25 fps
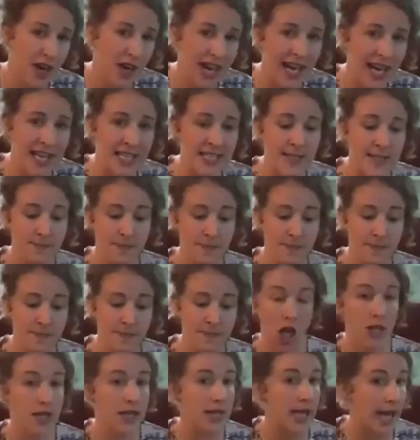grades, might
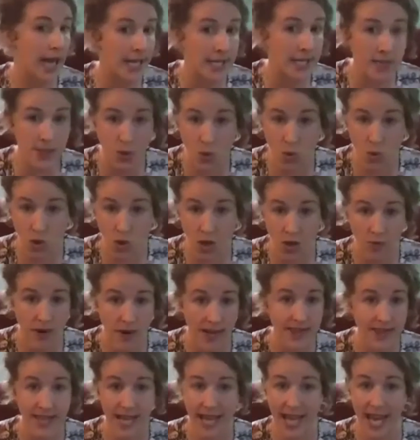not like school,
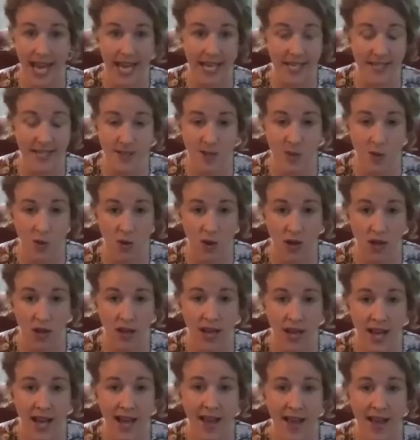right? They hate school.